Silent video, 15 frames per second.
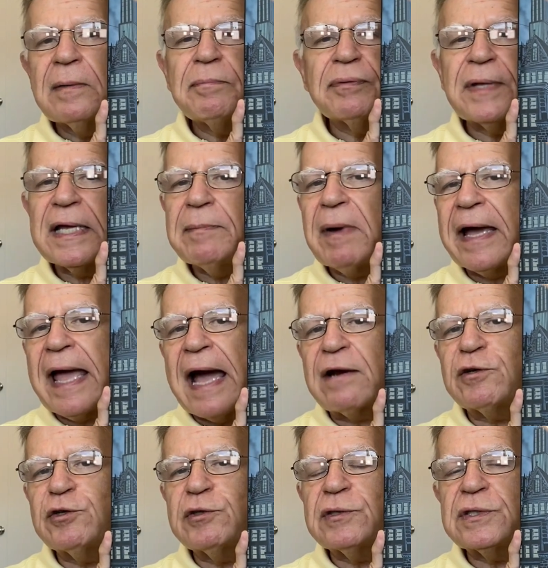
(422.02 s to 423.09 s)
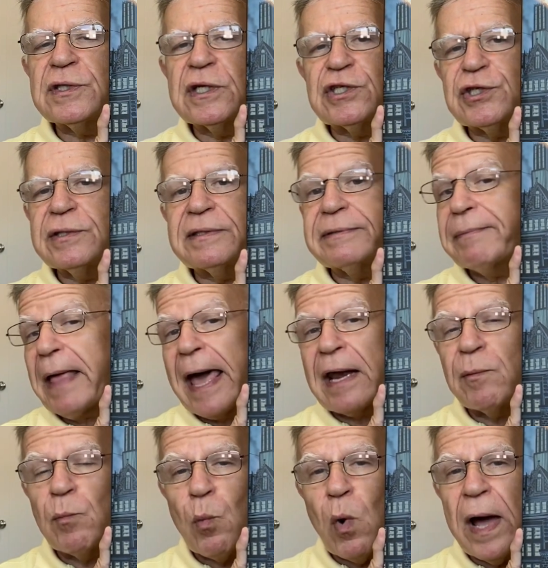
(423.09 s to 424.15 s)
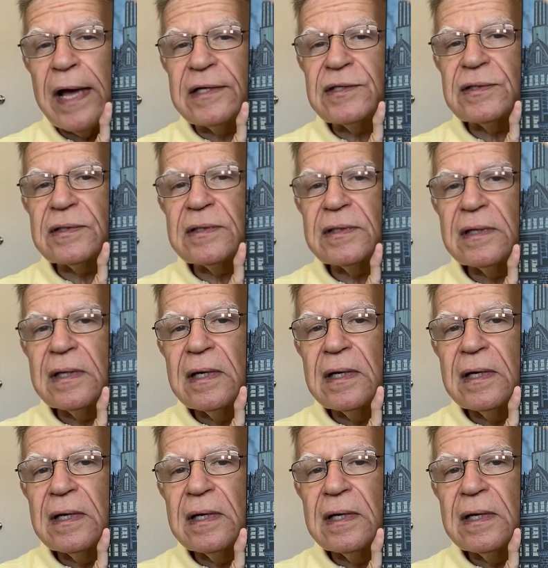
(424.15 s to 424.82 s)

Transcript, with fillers: played by actors such as Adam West,